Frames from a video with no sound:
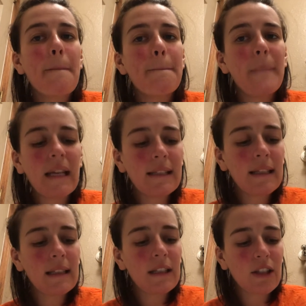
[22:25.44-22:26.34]

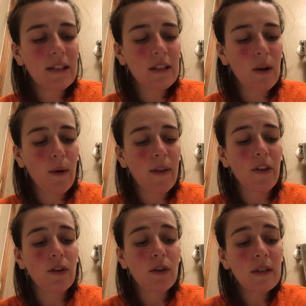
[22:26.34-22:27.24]
Basically, just know that the
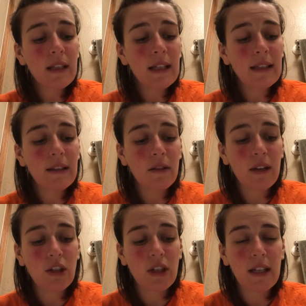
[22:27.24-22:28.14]
nursing
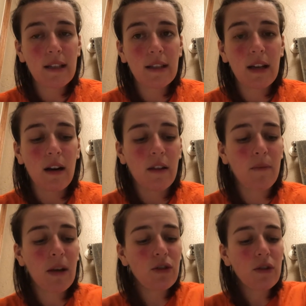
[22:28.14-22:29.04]
considerations are the
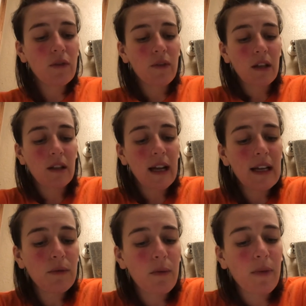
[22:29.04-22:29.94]
measures for the
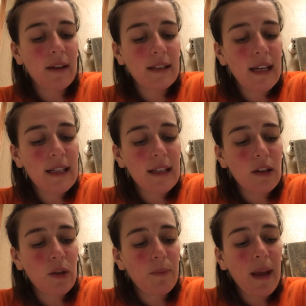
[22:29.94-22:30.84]
client with prostatitis
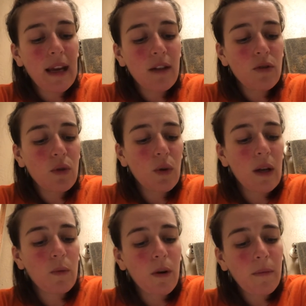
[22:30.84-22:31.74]
include pain control
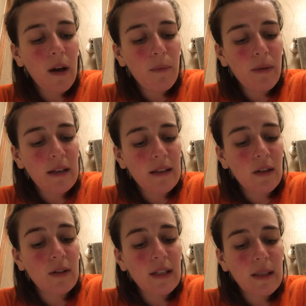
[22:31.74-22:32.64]
and warm compresses
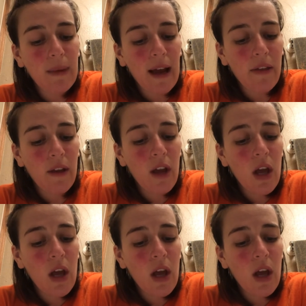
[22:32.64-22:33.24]
or sitz bath.